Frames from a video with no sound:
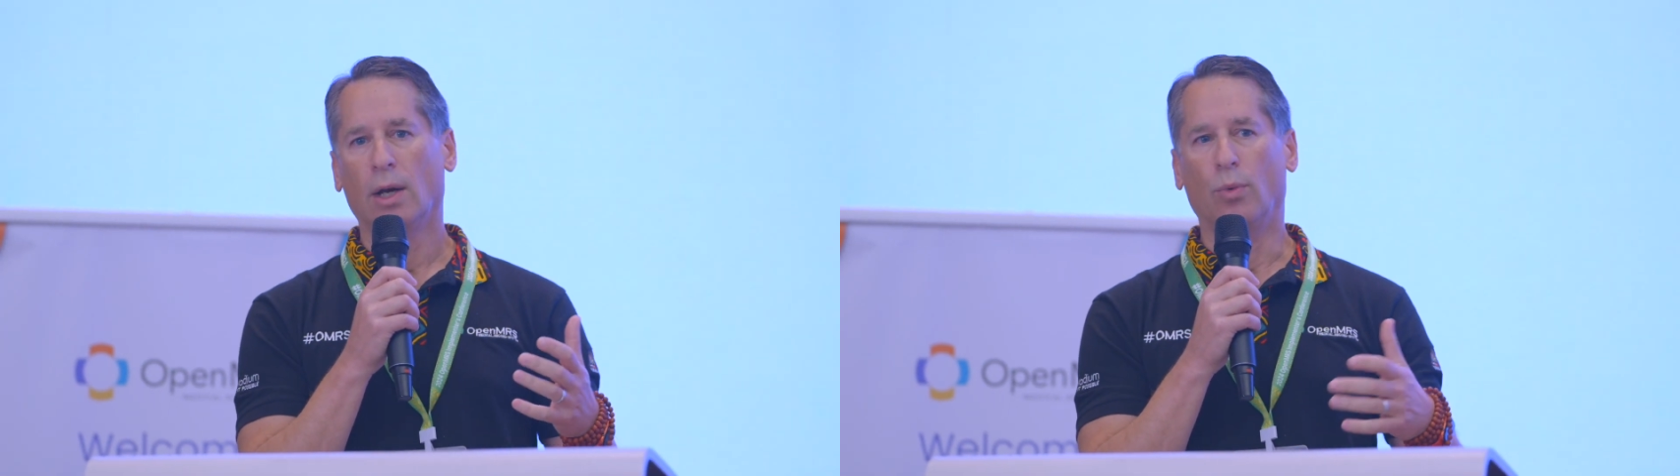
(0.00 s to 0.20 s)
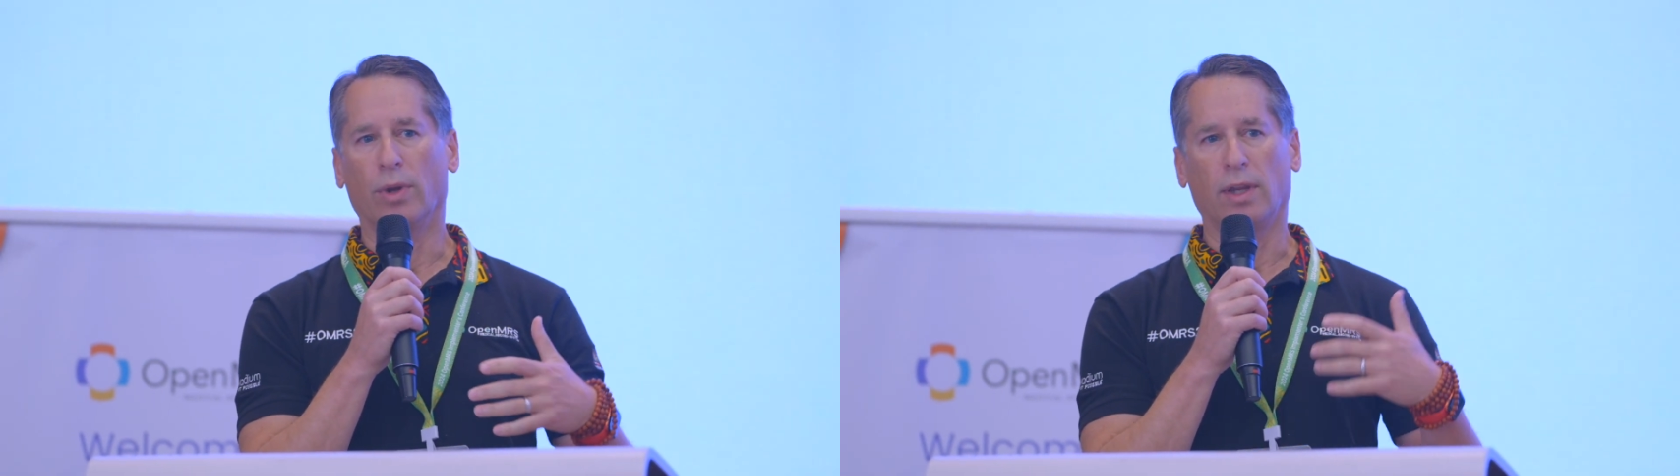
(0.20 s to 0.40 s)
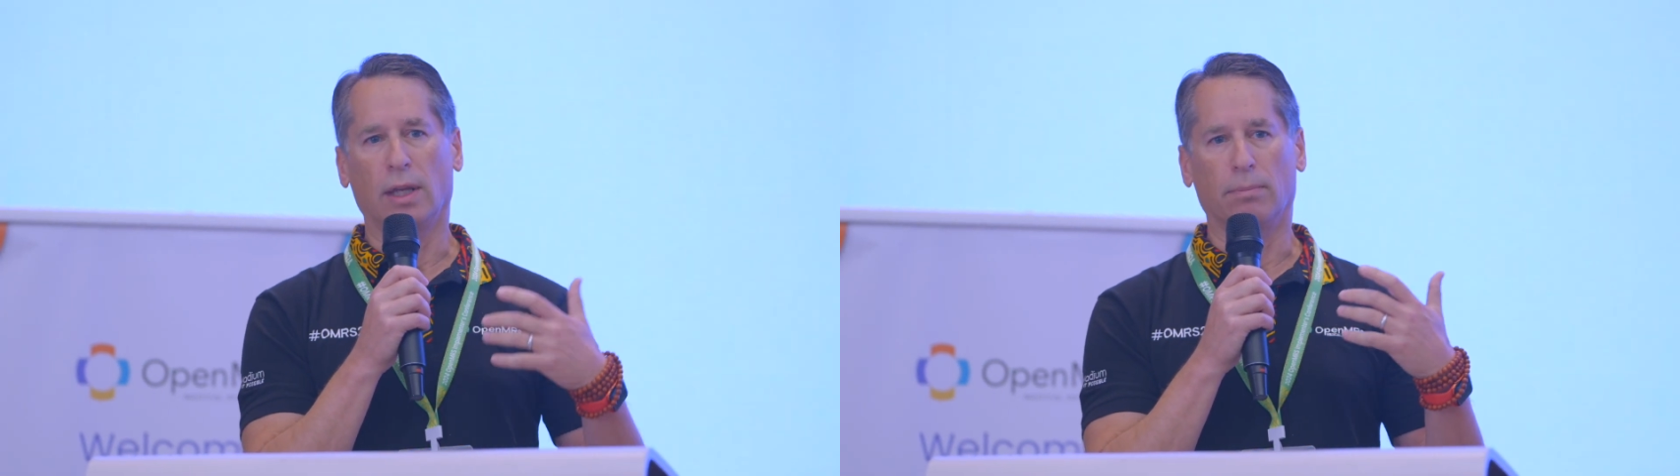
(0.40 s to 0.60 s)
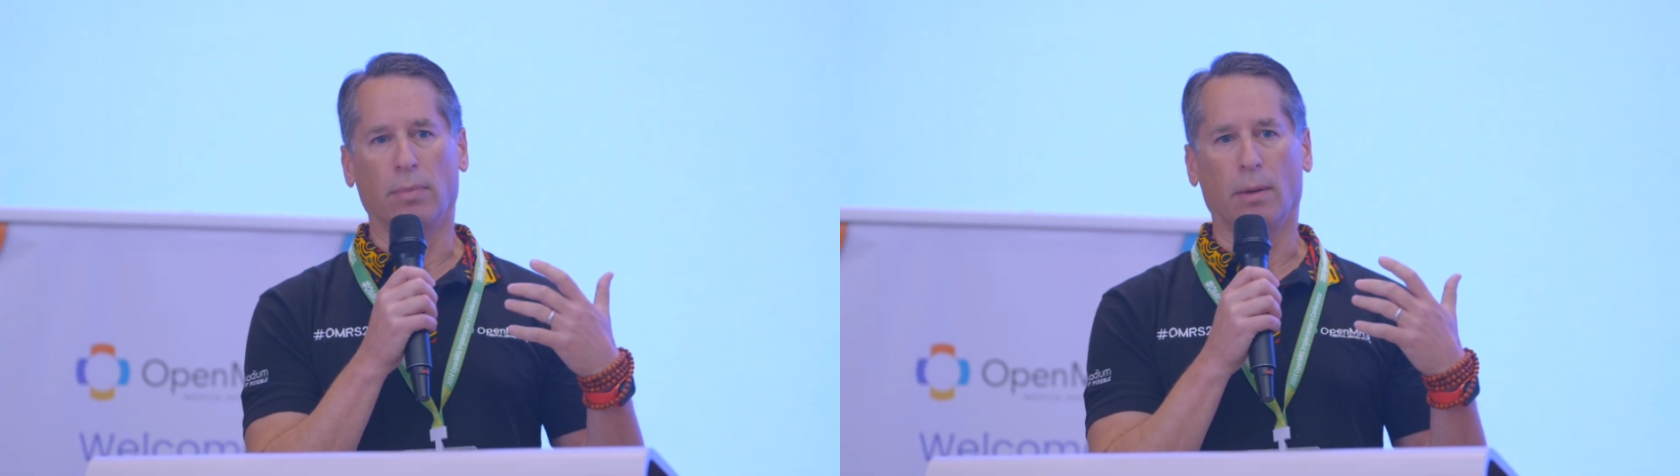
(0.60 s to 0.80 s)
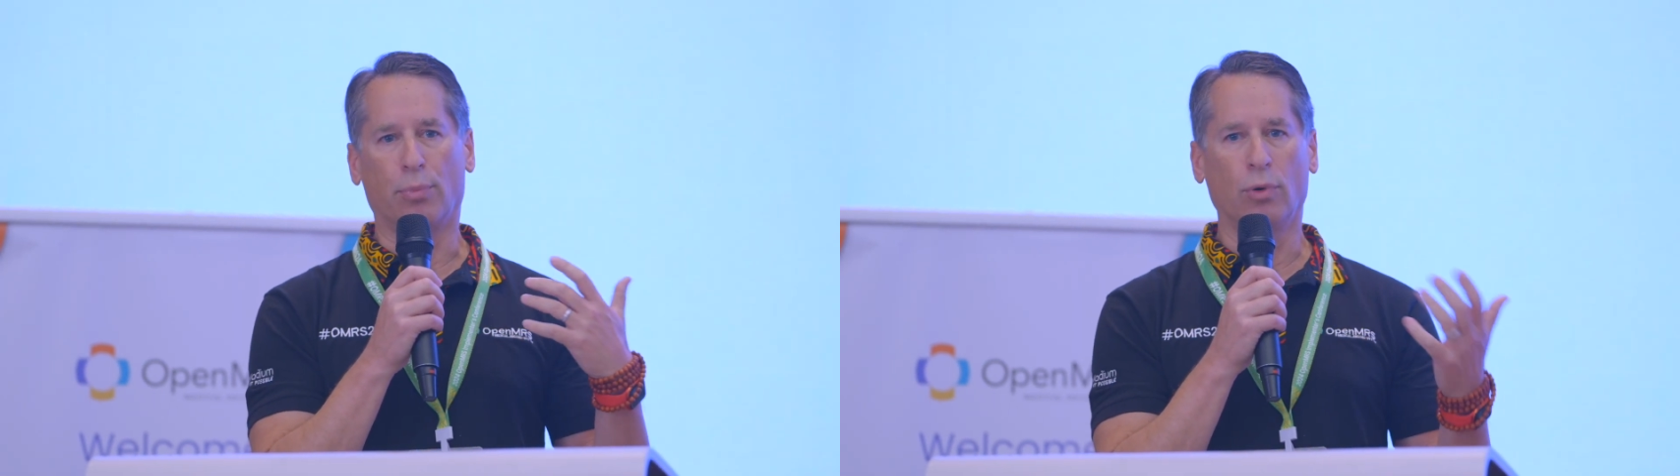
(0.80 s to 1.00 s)
with the
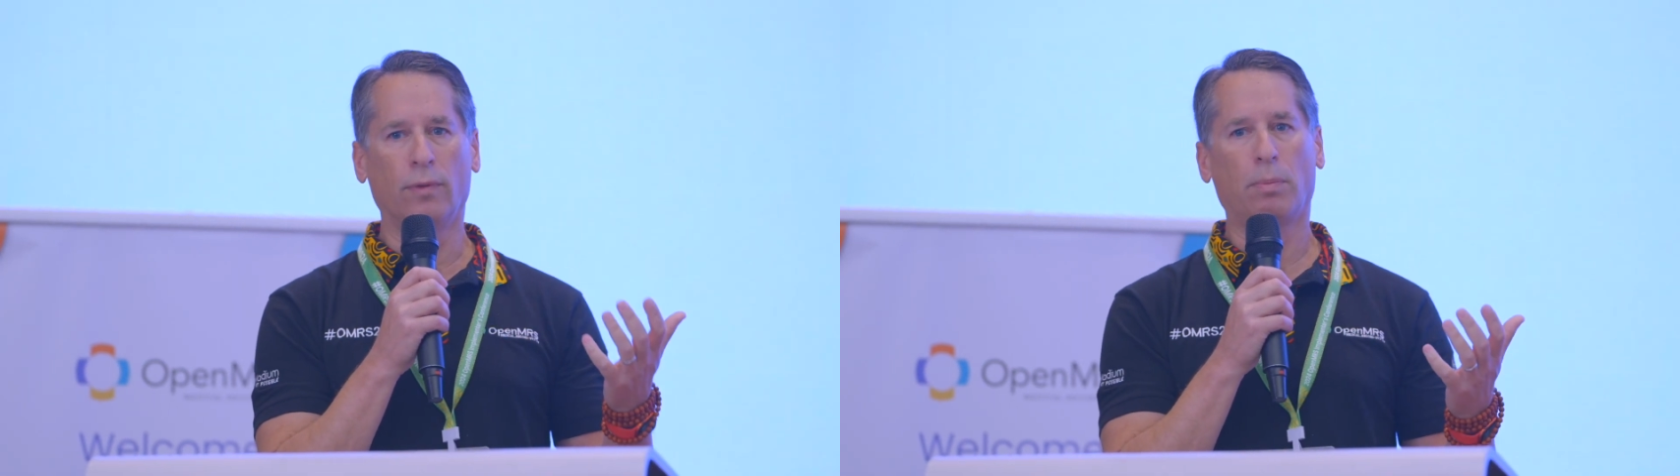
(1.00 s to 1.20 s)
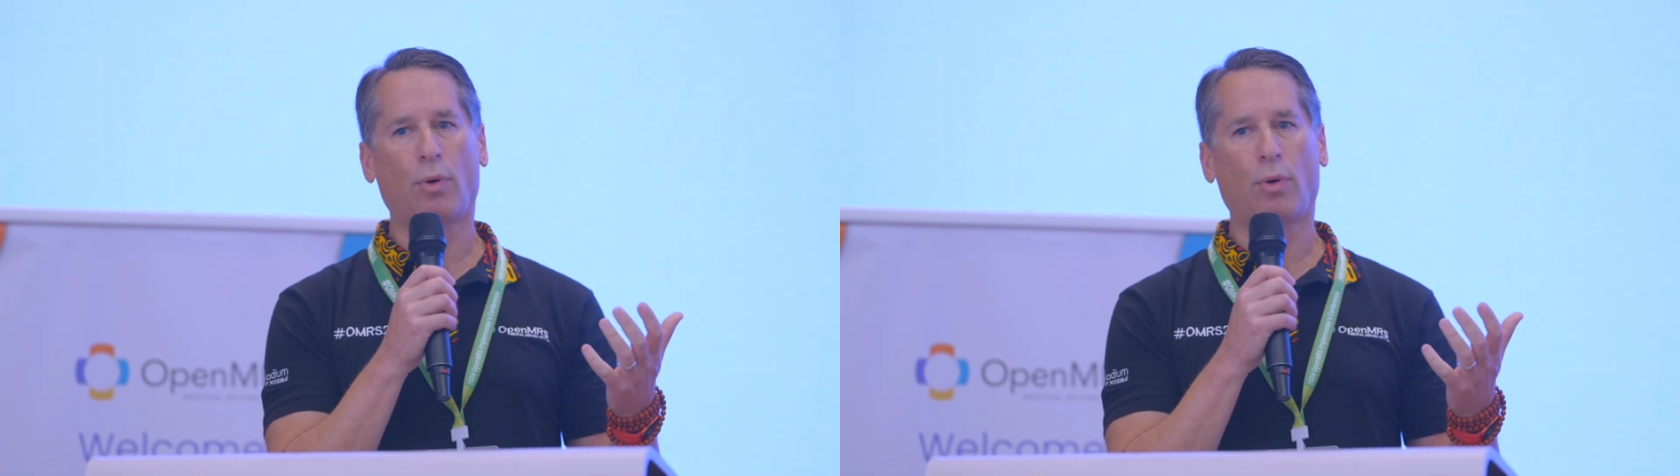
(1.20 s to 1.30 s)
approval